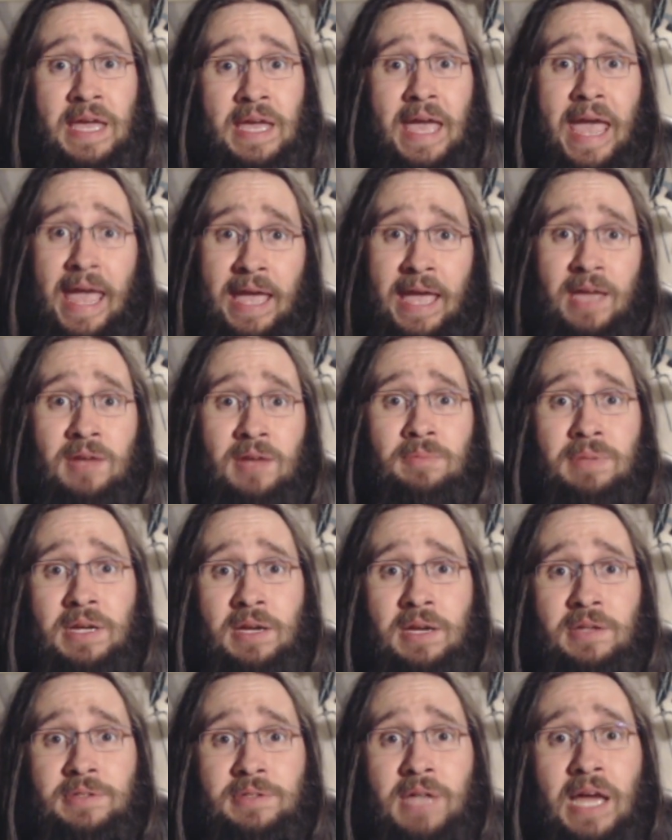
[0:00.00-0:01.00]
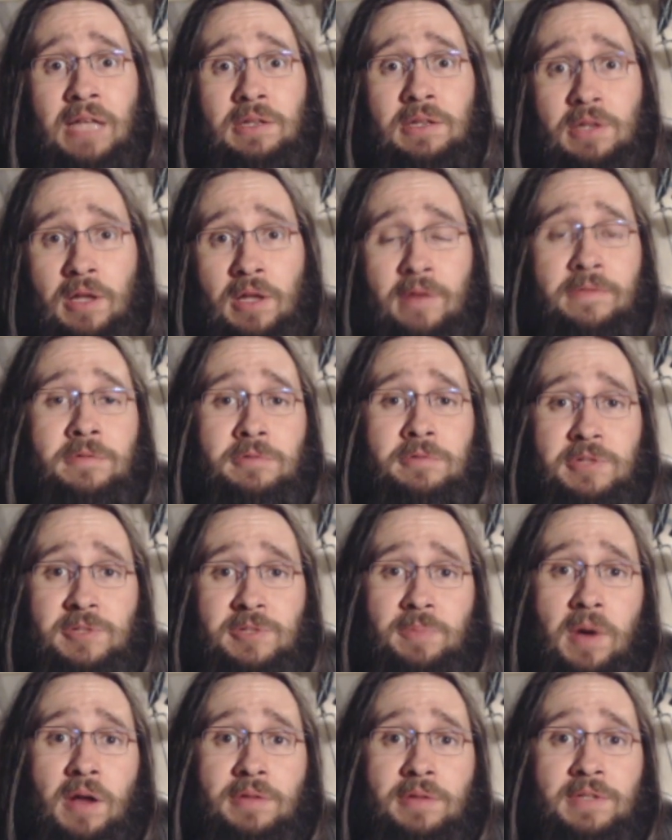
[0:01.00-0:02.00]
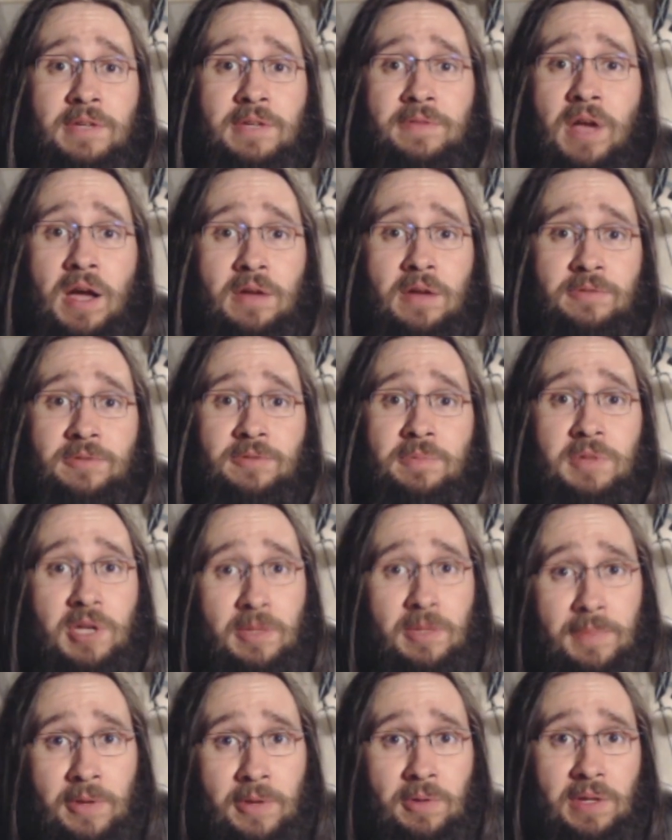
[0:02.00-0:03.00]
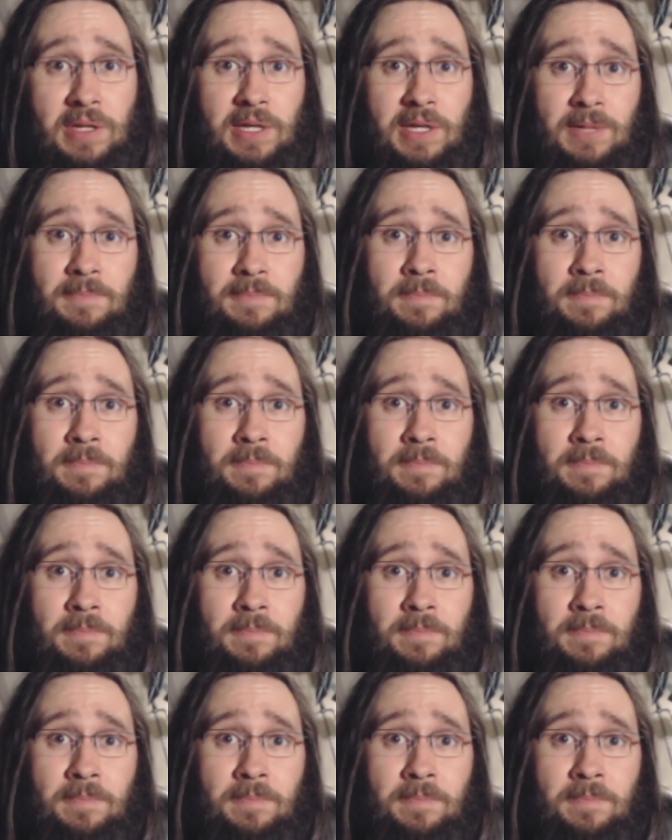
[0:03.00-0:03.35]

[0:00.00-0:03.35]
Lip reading: and because I love the response I've gotten from the community.